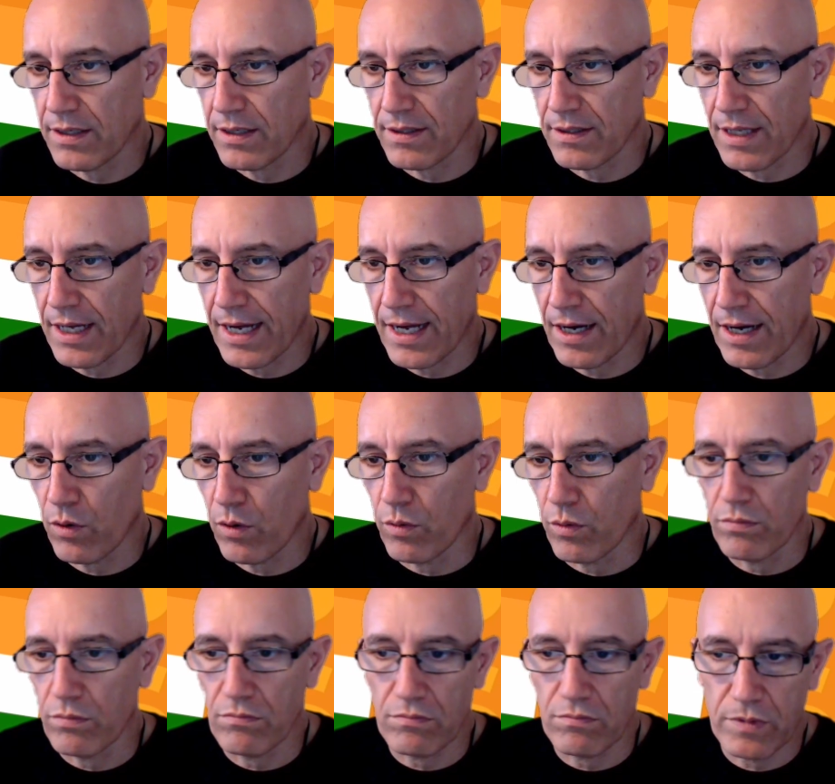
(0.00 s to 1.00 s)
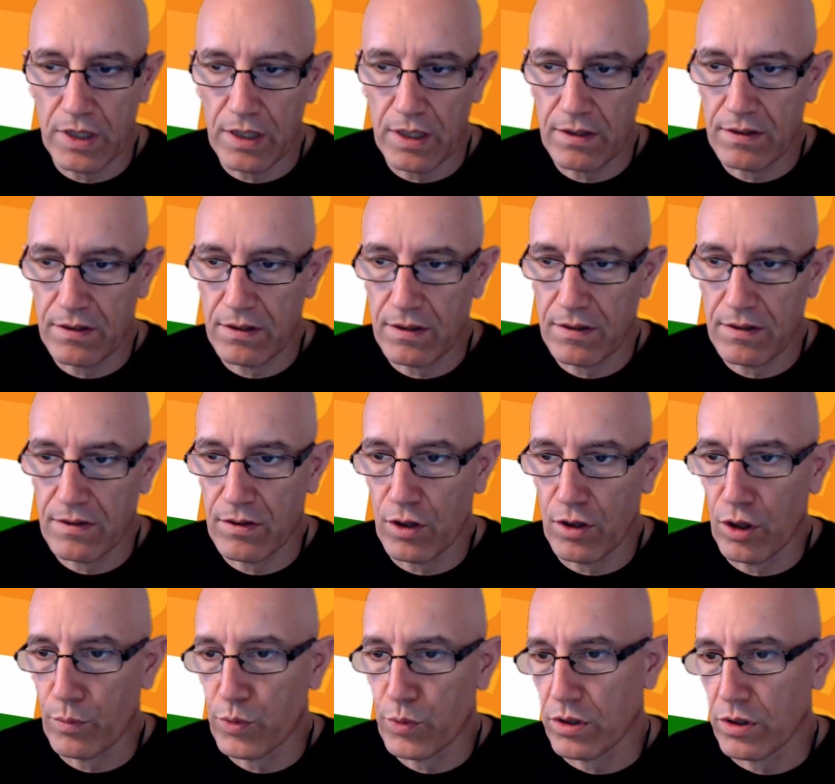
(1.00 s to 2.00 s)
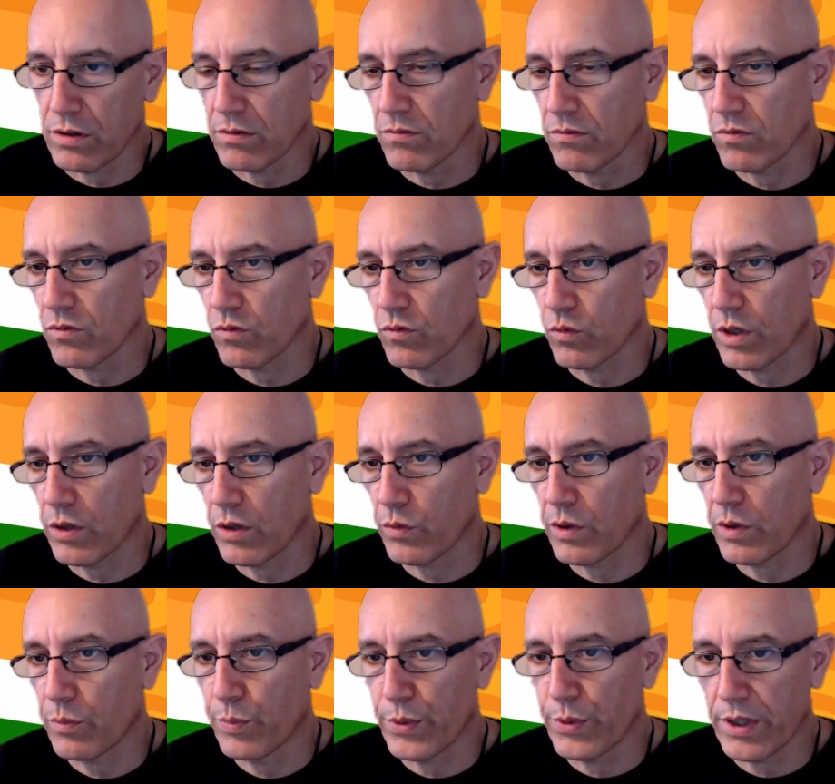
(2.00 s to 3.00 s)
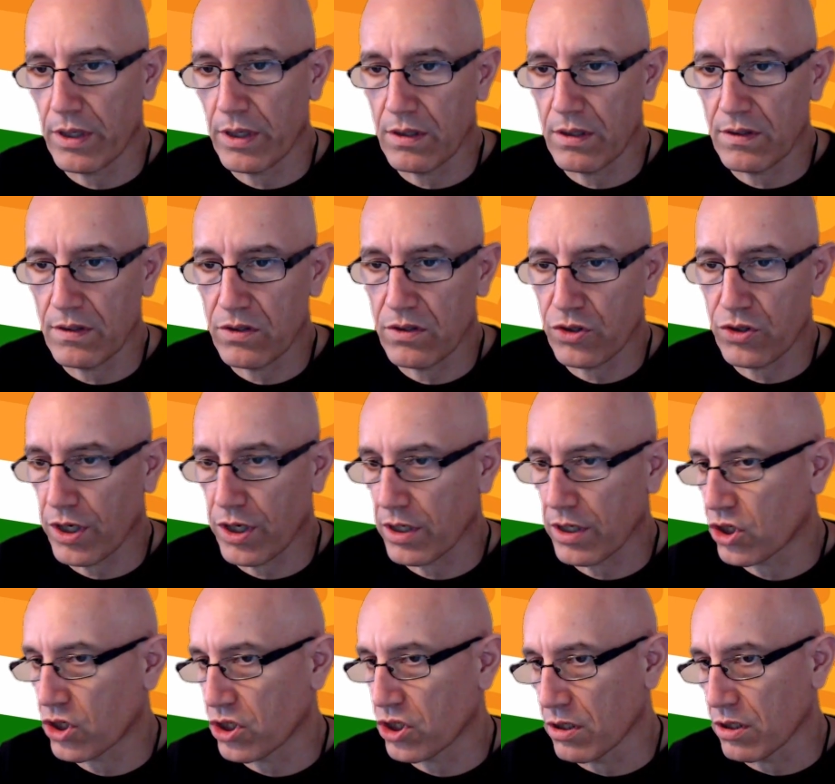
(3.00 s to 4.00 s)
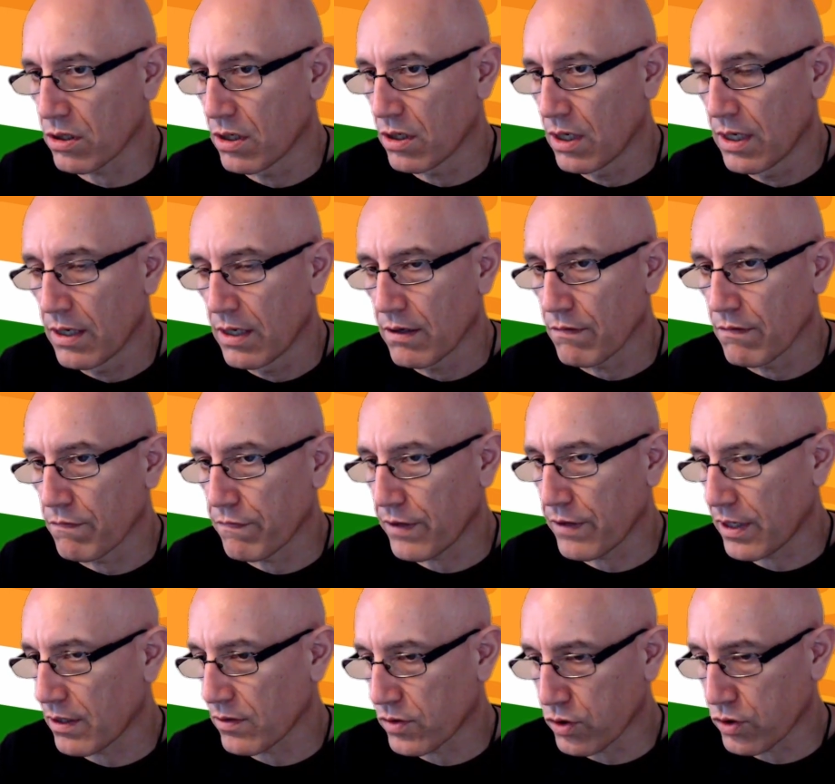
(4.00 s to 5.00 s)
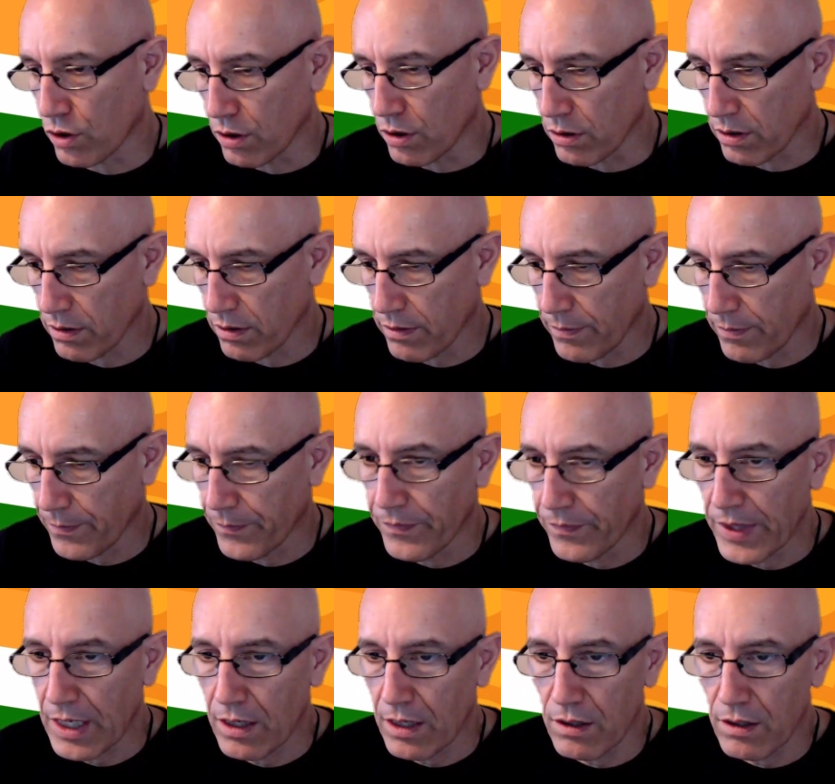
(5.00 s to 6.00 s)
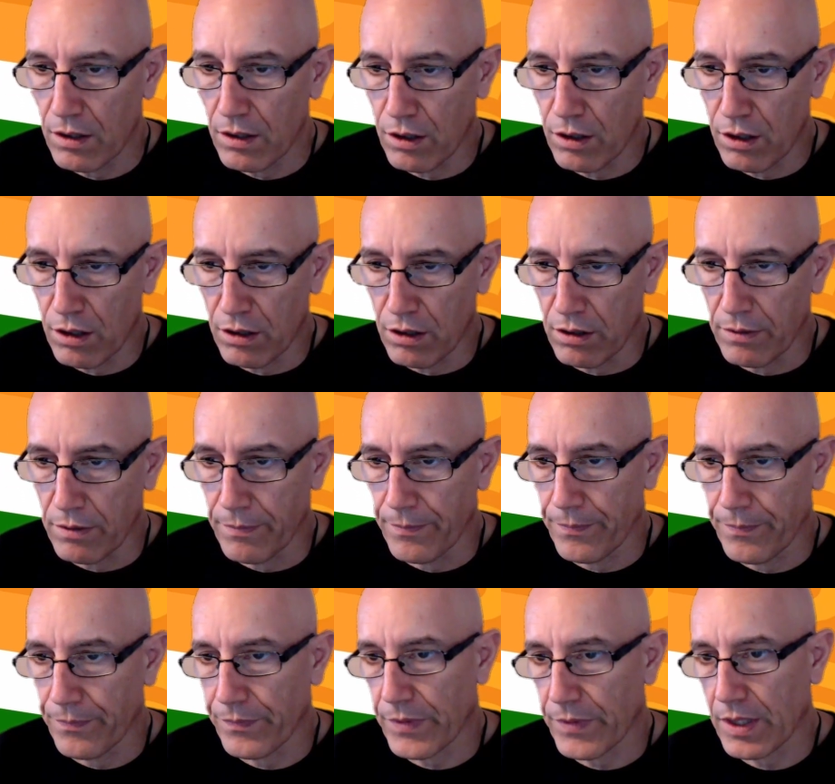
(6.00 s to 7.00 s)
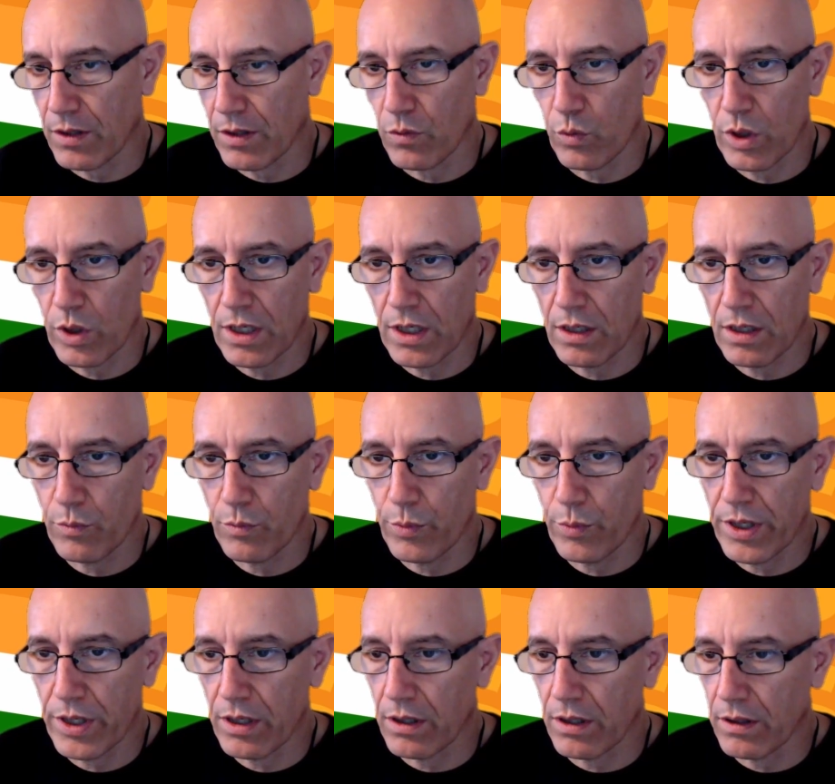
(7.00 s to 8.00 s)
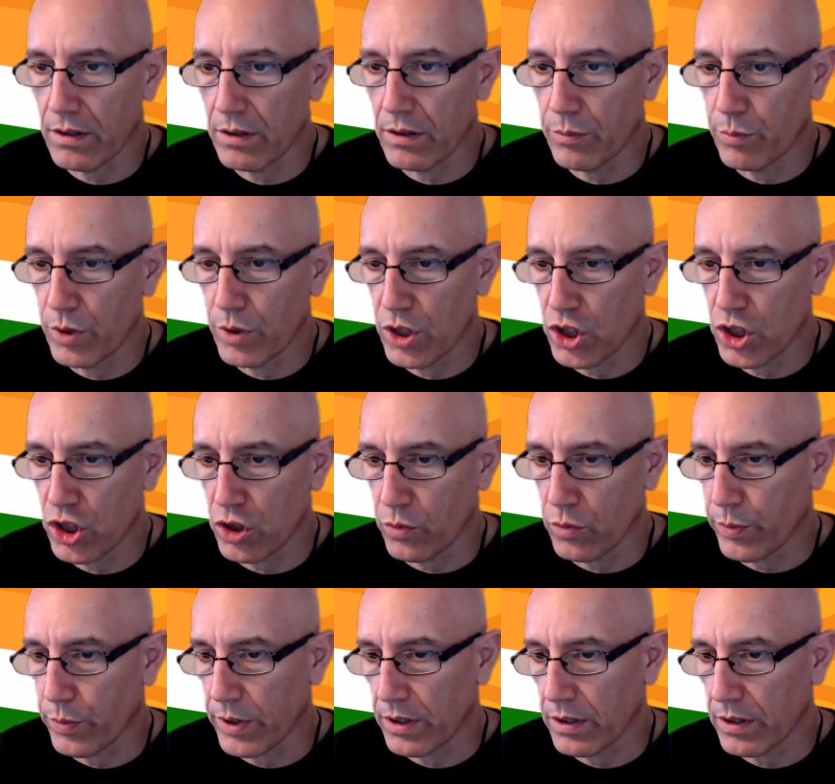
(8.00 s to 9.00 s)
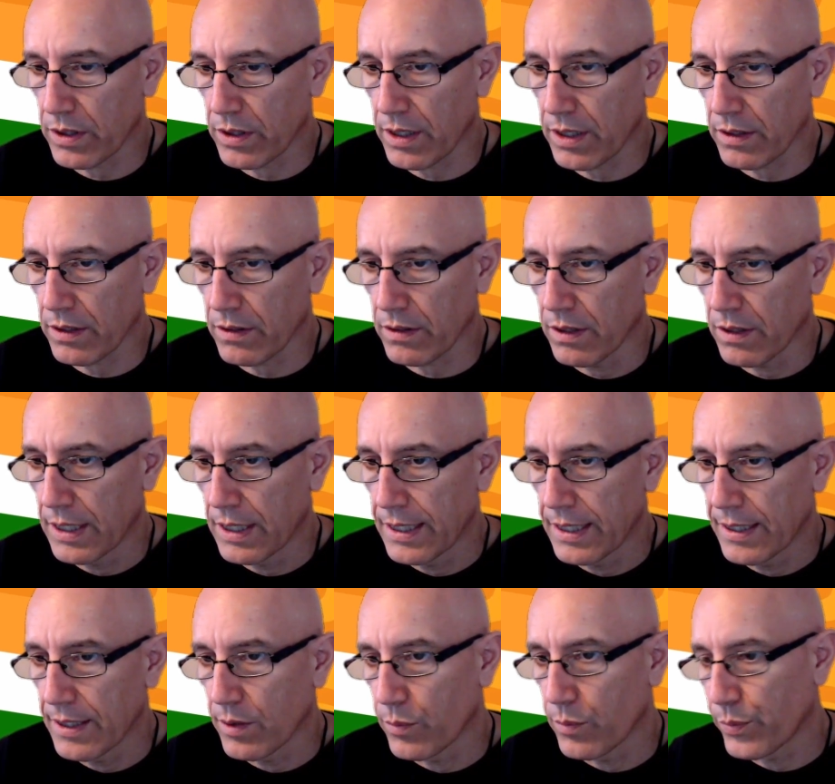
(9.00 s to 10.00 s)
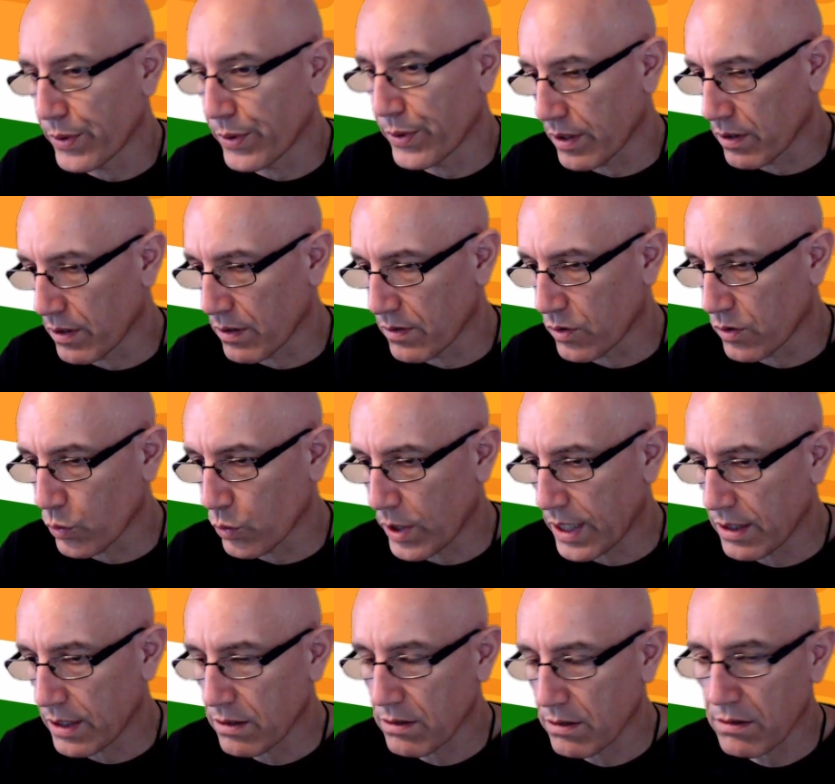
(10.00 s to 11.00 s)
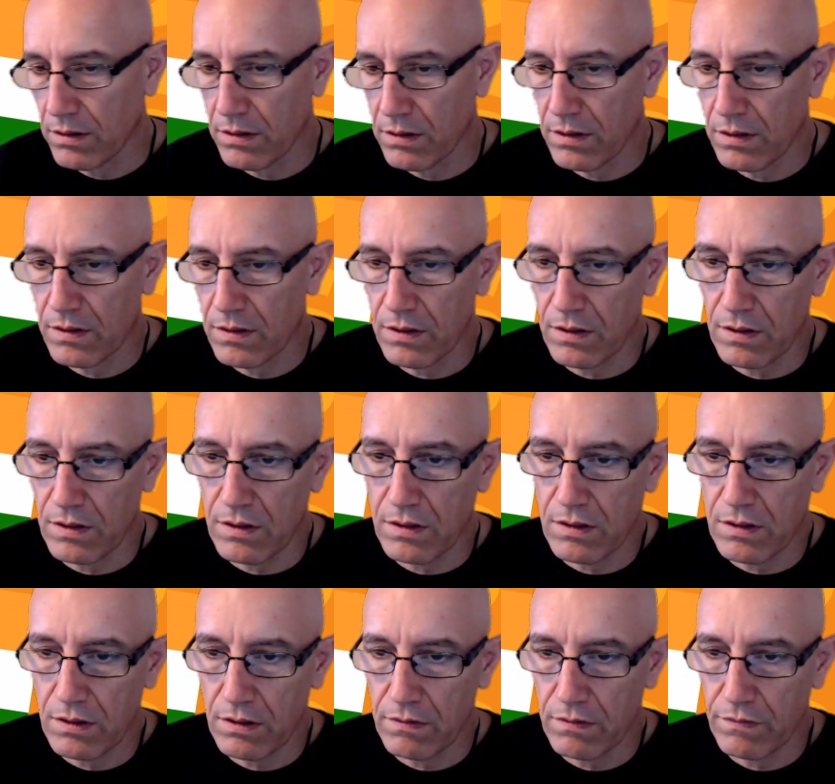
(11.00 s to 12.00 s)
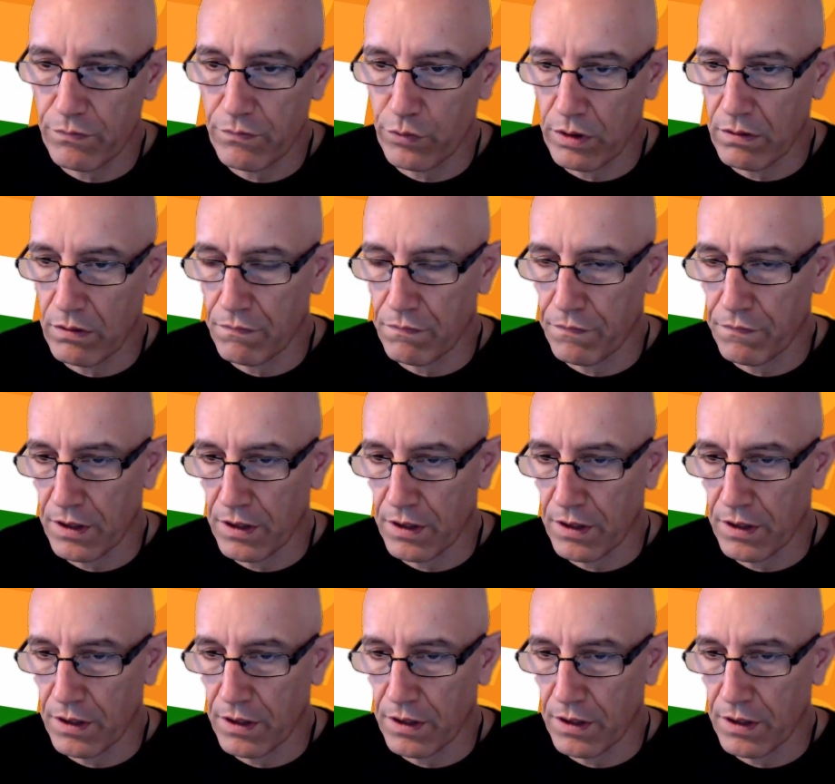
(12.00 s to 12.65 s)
Now there's this option where we play this structure very solid, or we can bring the bishop and then play this one. This is if we defend.